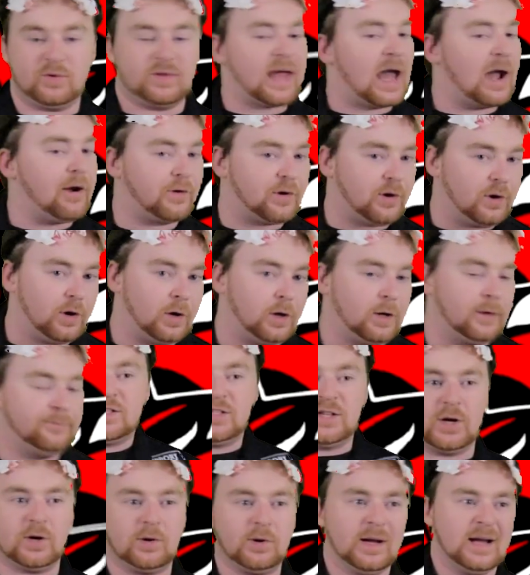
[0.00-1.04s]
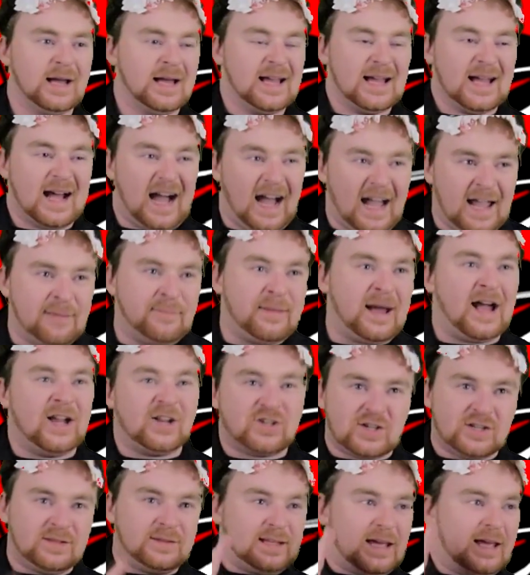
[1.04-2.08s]
with alcohol. So I
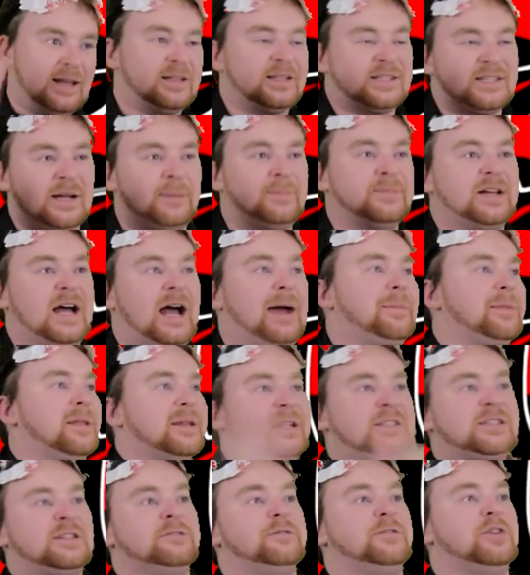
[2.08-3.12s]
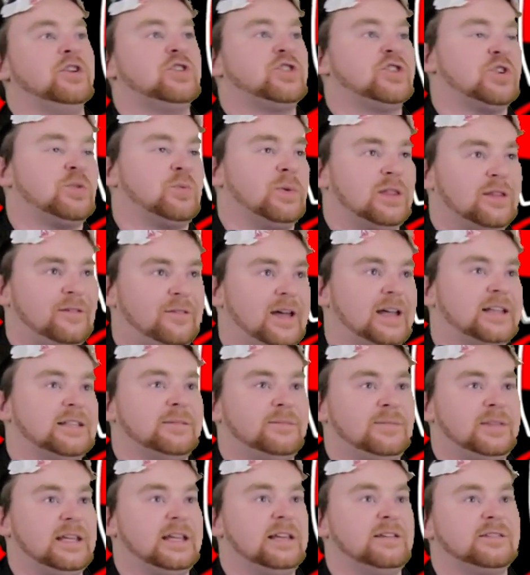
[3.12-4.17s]
imagine that sometime in the distant future, when the Phantom
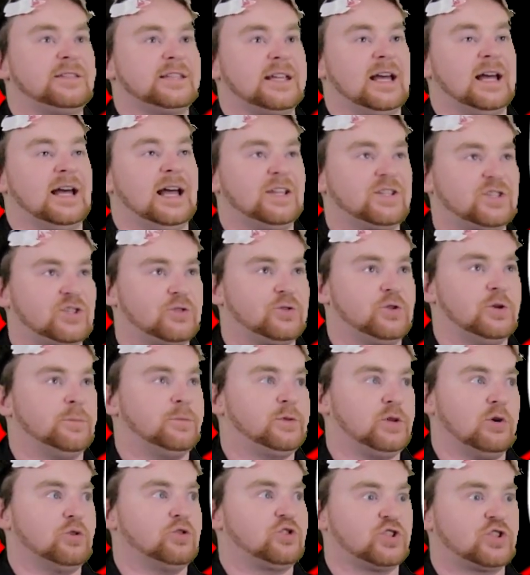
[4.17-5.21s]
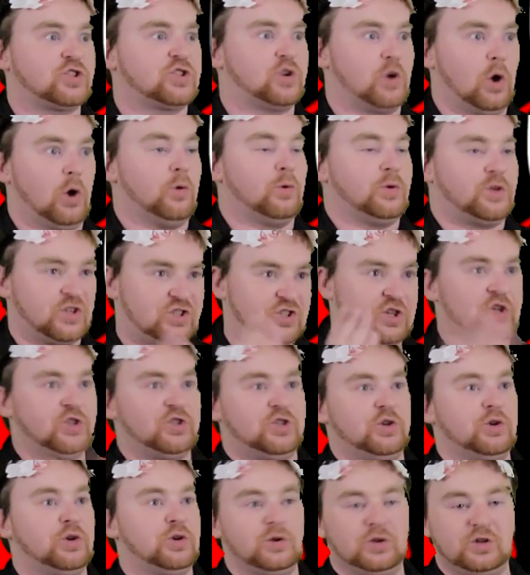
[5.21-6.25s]
Thieves, uh, as a group, go just go to
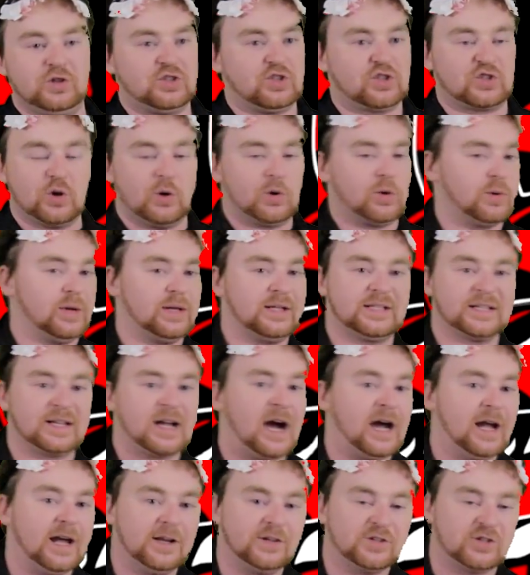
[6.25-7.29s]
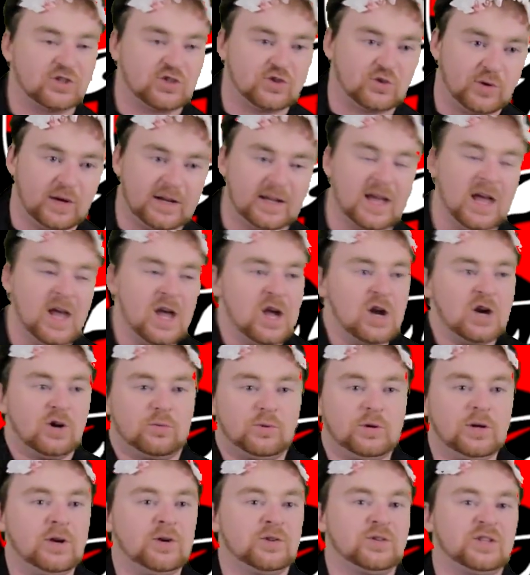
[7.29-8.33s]
Shinjuku to just go to izakaya and just drink,
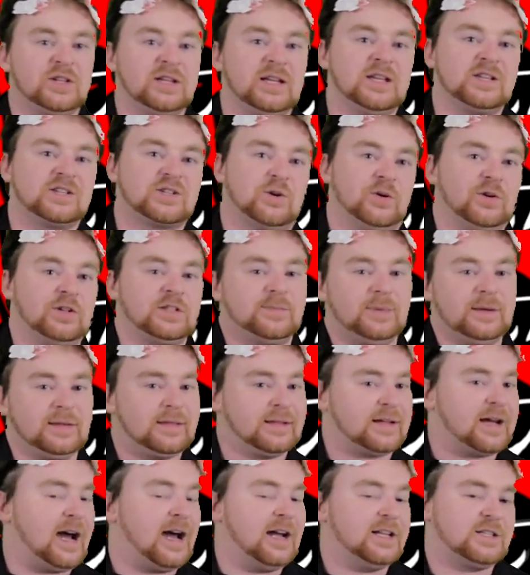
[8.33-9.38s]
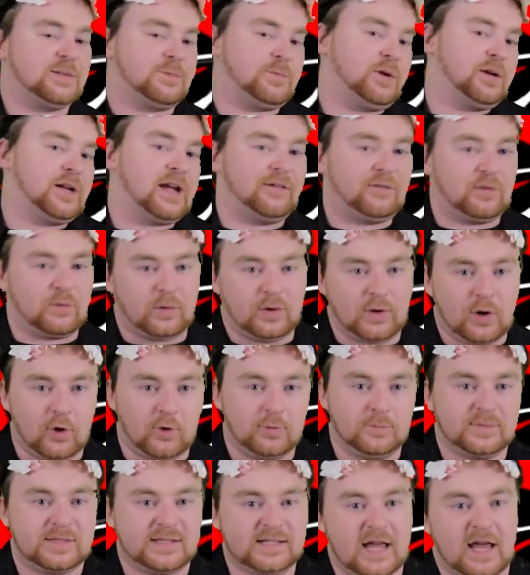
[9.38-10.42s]
Ryuji is going to be the guy to bring everyone
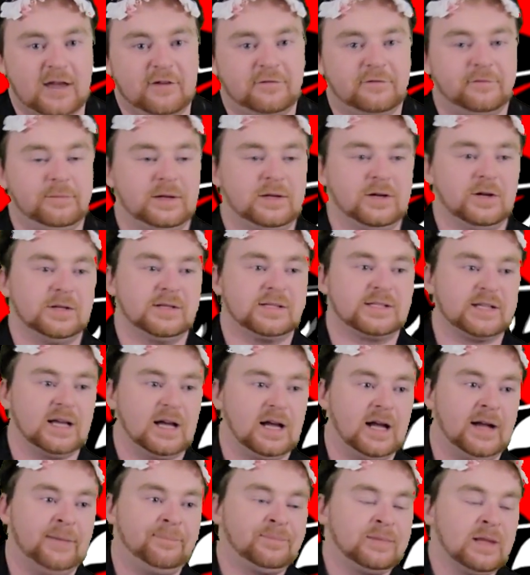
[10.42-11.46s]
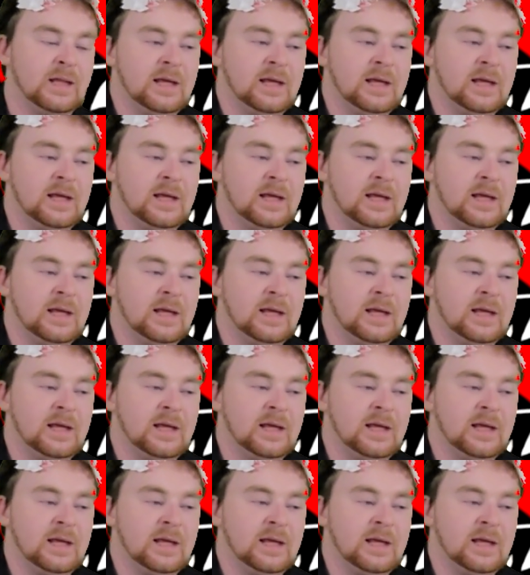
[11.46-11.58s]
home safe because uh,